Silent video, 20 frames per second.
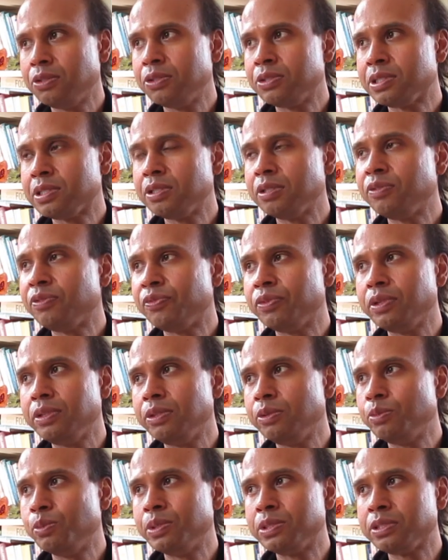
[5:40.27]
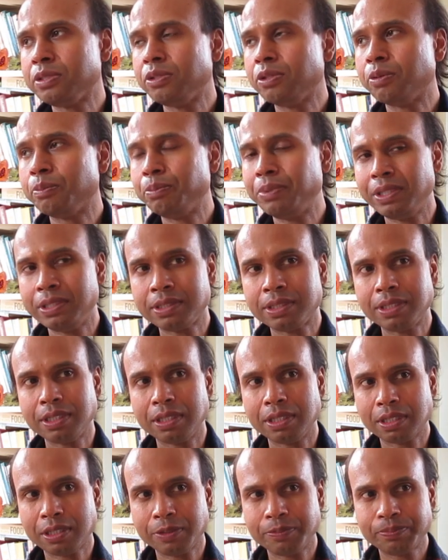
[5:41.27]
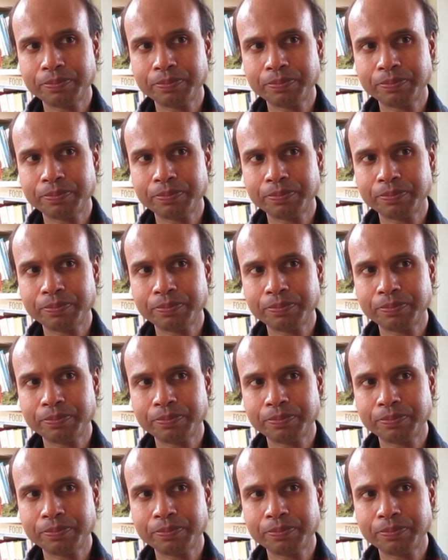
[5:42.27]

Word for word: you'll still you will not be stuck.